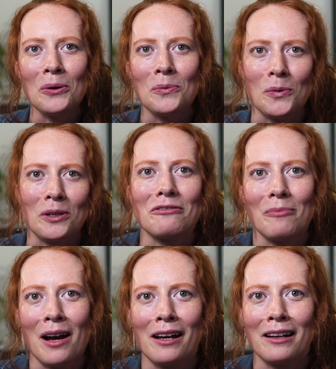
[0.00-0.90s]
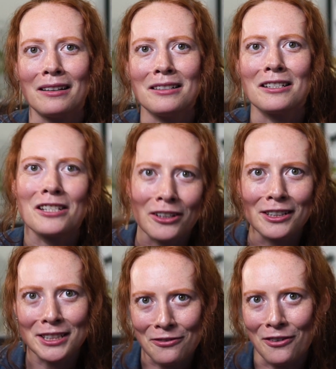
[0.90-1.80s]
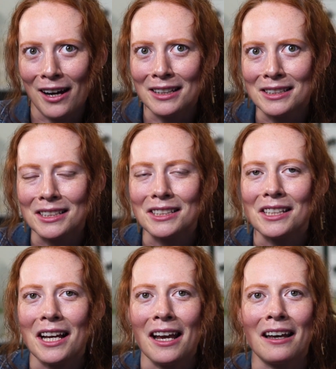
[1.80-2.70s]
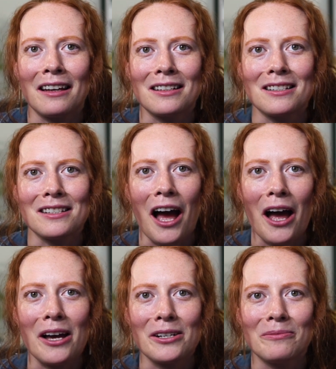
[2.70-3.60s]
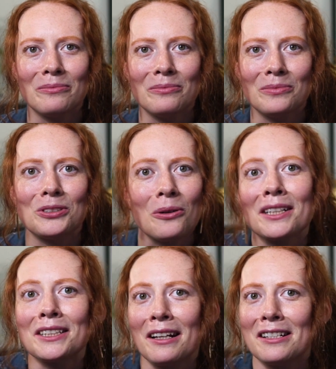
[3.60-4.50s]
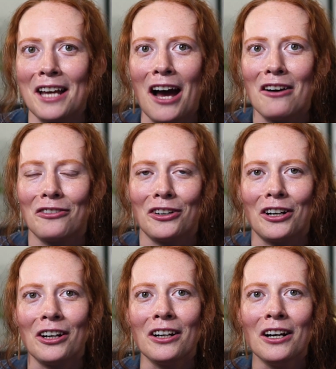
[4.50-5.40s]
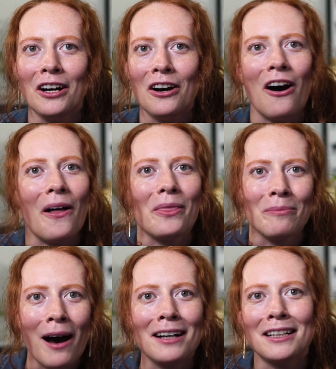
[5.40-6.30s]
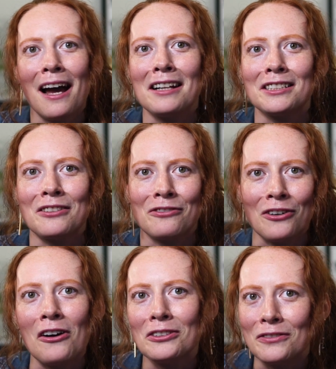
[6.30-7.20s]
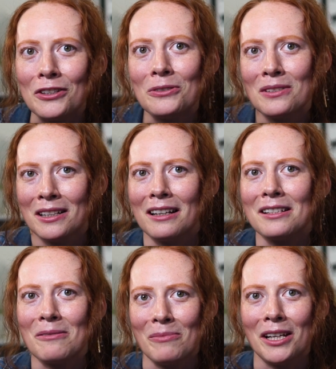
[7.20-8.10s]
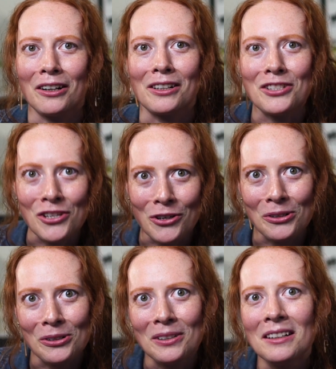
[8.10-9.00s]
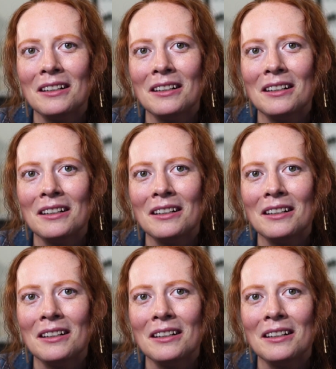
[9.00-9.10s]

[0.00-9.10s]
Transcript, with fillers: one of my dearest friends, and I am so excited to have her on the podcast and for all of you to get to meet her too.